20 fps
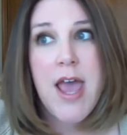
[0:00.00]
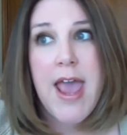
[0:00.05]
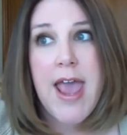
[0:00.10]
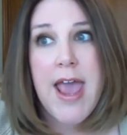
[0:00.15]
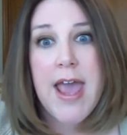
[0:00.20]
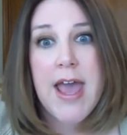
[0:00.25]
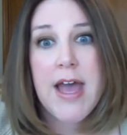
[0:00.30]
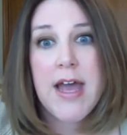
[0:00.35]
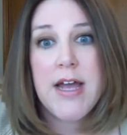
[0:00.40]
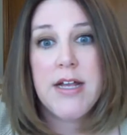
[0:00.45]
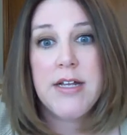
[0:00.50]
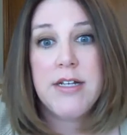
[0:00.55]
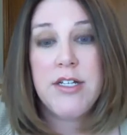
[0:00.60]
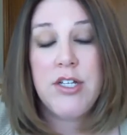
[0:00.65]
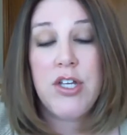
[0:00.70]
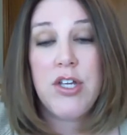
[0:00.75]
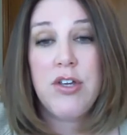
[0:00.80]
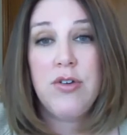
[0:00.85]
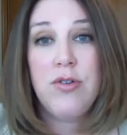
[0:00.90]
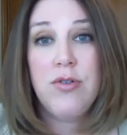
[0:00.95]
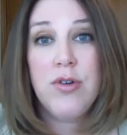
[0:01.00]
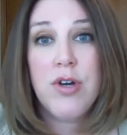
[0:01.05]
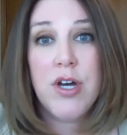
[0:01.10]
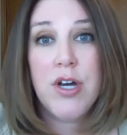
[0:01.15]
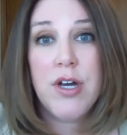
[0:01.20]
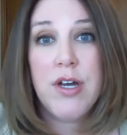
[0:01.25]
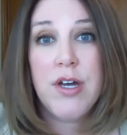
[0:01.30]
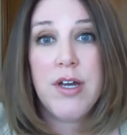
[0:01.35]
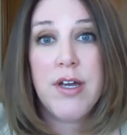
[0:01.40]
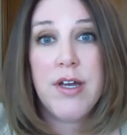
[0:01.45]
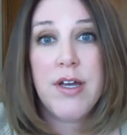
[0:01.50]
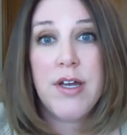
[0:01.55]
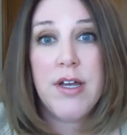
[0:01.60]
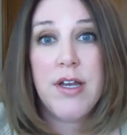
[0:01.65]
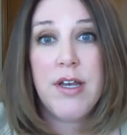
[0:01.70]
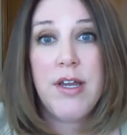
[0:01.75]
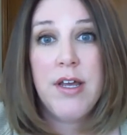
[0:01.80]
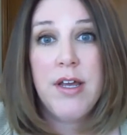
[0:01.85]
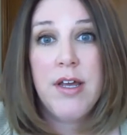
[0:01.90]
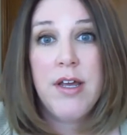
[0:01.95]
and you
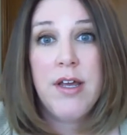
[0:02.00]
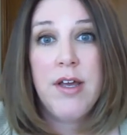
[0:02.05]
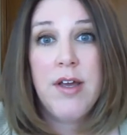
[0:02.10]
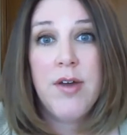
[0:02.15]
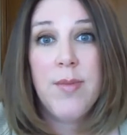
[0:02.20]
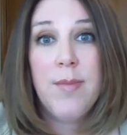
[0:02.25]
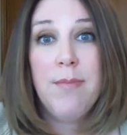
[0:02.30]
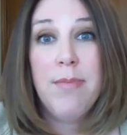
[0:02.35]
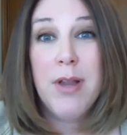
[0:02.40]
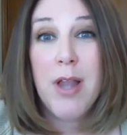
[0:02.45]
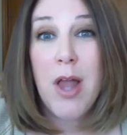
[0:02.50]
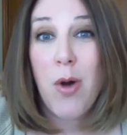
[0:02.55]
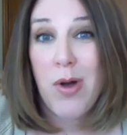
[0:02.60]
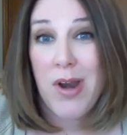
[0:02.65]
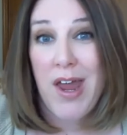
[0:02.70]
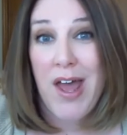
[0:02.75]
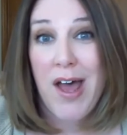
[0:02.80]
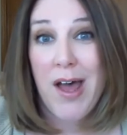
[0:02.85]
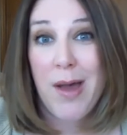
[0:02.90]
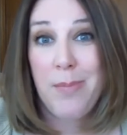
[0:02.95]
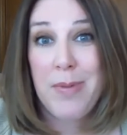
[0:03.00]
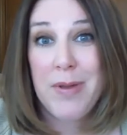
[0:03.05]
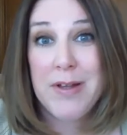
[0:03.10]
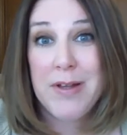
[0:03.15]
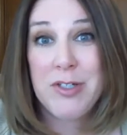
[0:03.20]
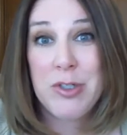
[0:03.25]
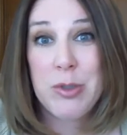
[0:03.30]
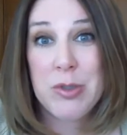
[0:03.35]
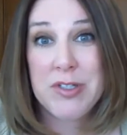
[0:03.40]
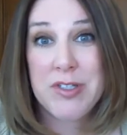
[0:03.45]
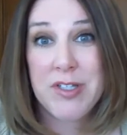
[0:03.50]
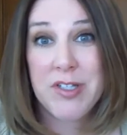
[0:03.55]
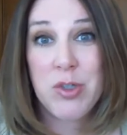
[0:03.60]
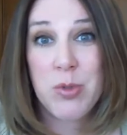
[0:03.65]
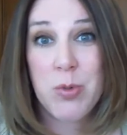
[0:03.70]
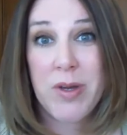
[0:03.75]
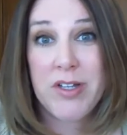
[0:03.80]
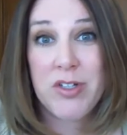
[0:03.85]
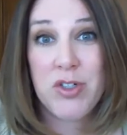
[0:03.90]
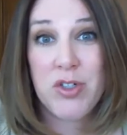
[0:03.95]
could blow it up into a
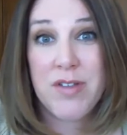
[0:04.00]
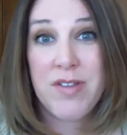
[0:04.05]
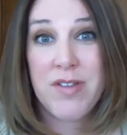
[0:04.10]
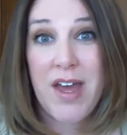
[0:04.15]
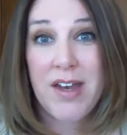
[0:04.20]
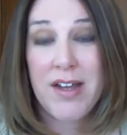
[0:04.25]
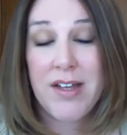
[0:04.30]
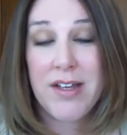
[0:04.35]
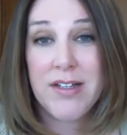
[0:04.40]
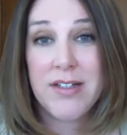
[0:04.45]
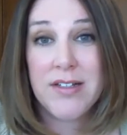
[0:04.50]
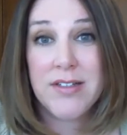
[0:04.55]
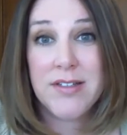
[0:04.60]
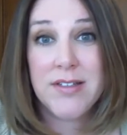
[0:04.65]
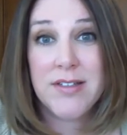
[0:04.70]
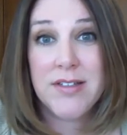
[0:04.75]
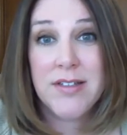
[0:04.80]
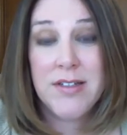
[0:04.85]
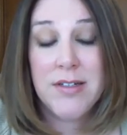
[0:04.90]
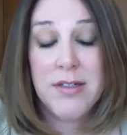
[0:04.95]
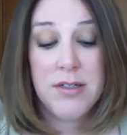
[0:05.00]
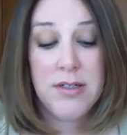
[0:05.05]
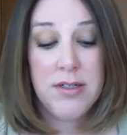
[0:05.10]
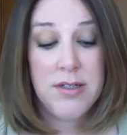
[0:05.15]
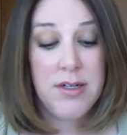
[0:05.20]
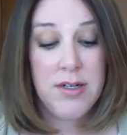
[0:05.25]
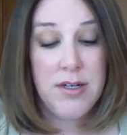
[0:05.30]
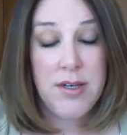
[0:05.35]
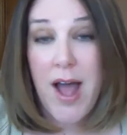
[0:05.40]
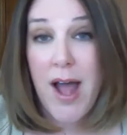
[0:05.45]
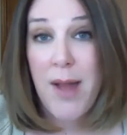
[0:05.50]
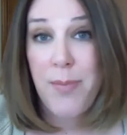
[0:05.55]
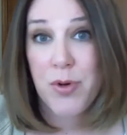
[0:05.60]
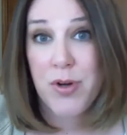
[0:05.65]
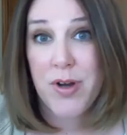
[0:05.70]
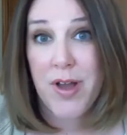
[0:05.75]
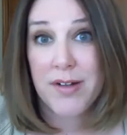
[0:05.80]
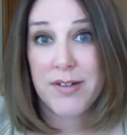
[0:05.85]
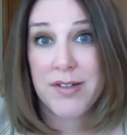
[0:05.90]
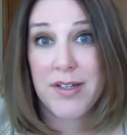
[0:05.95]
situation that is not
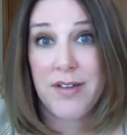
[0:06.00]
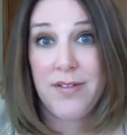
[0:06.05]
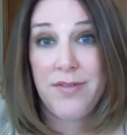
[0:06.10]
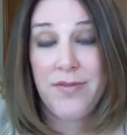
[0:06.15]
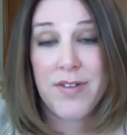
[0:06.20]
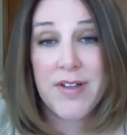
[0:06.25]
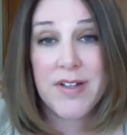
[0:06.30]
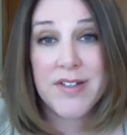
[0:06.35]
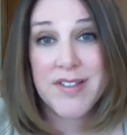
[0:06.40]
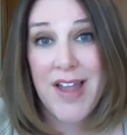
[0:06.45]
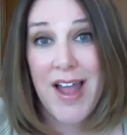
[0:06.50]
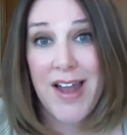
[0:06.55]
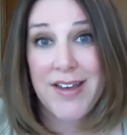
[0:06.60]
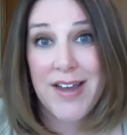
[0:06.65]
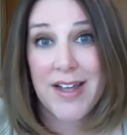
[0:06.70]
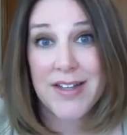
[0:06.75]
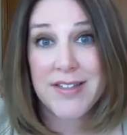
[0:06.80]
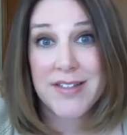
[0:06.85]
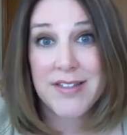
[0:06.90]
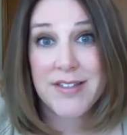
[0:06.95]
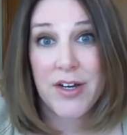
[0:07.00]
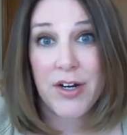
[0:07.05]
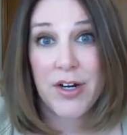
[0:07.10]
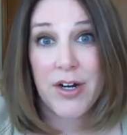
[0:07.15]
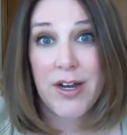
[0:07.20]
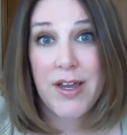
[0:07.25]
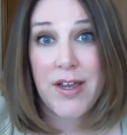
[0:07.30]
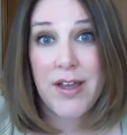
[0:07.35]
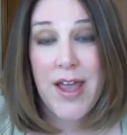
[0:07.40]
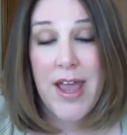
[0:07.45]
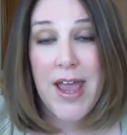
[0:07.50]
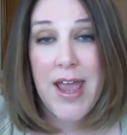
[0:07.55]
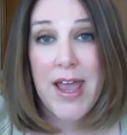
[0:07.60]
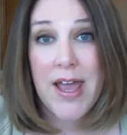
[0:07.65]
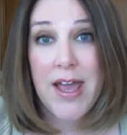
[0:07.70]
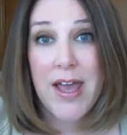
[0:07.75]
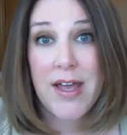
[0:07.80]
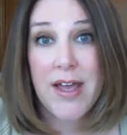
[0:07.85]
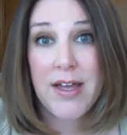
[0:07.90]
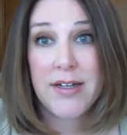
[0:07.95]
productive, it's not necessary,
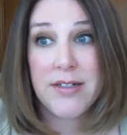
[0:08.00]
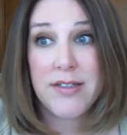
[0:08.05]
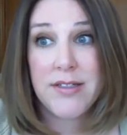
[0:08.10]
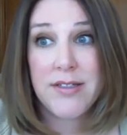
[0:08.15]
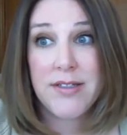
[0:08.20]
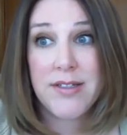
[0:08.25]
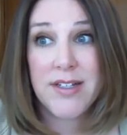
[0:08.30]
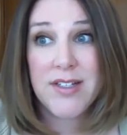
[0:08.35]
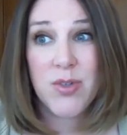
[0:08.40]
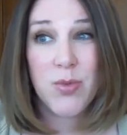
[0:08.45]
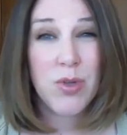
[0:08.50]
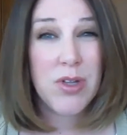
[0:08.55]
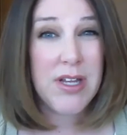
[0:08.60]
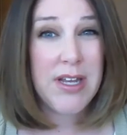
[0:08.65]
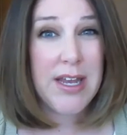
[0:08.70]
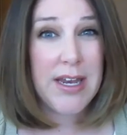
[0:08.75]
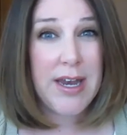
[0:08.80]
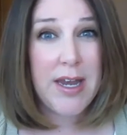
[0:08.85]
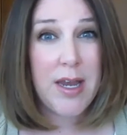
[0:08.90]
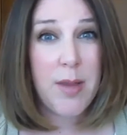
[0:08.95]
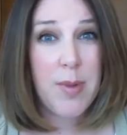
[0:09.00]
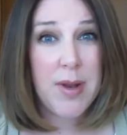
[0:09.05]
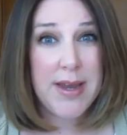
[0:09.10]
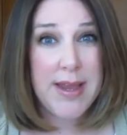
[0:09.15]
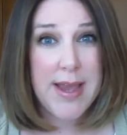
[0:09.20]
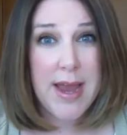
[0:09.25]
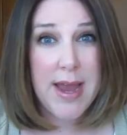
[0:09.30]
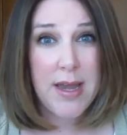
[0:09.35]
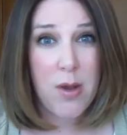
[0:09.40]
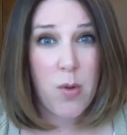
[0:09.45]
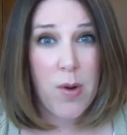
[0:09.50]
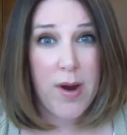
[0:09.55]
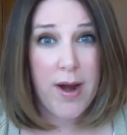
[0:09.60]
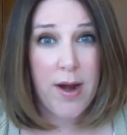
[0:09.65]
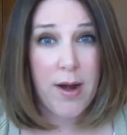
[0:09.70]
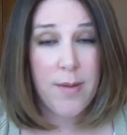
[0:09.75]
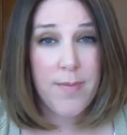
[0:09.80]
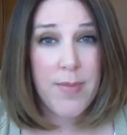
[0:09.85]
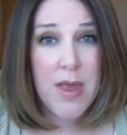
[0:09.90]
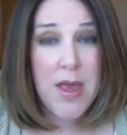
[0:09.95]
and doesn't really get anybody
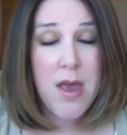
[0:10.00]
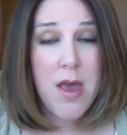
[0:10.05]
anywhere.